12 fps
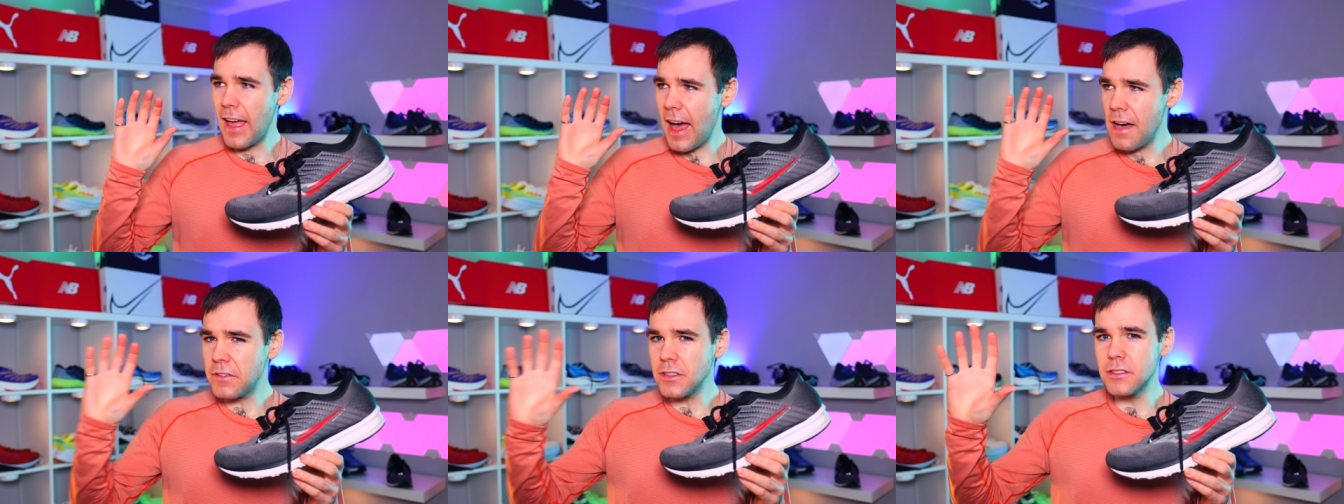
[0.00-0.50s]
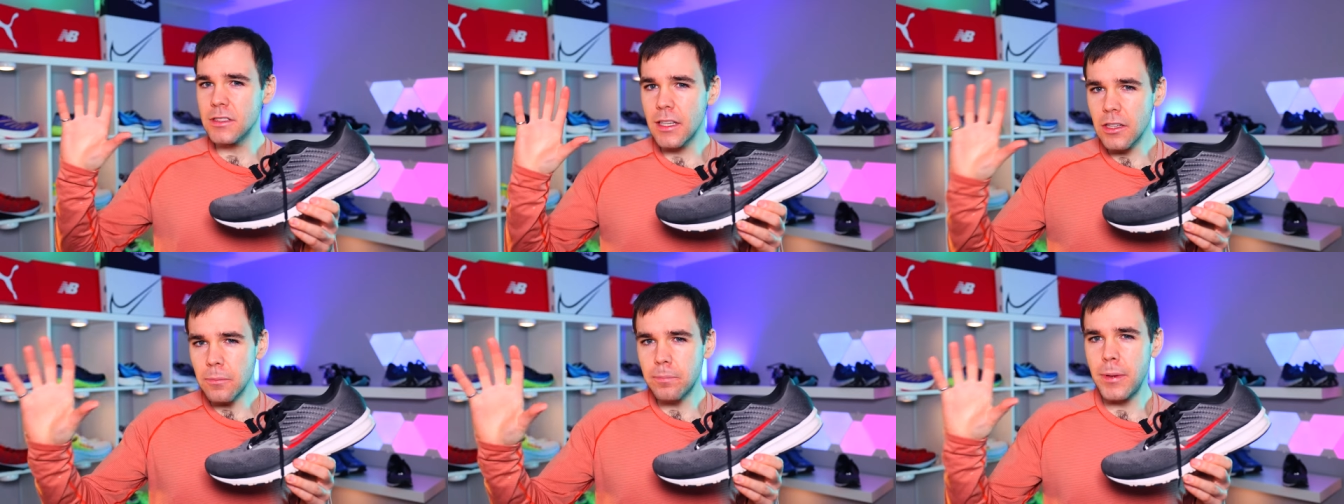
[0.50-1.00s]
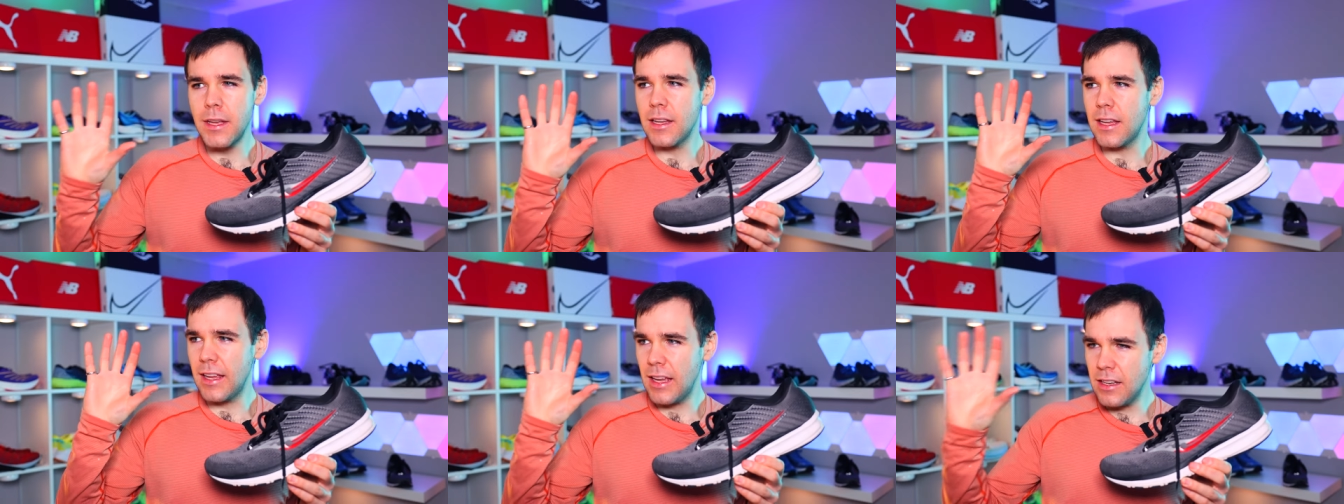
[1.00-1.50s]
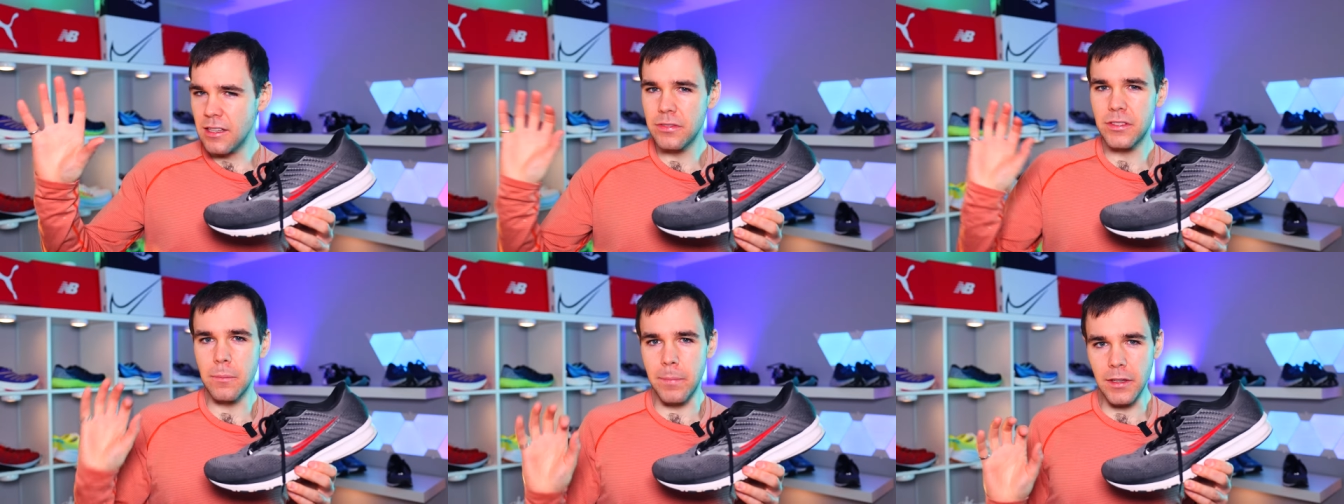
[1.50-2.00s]
they have a little bit hint of
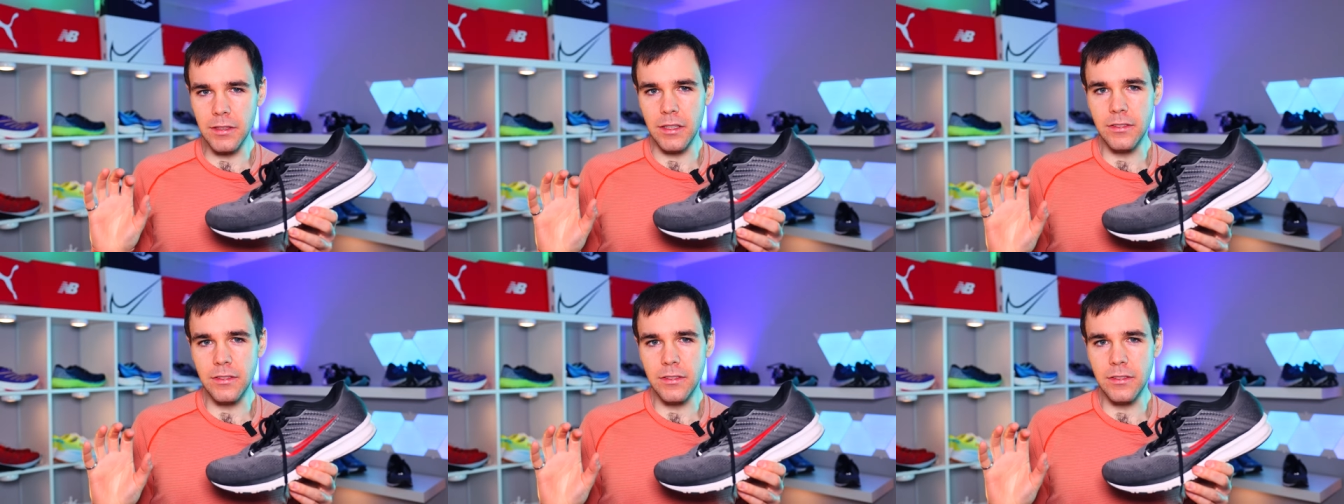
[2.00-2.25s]
stability.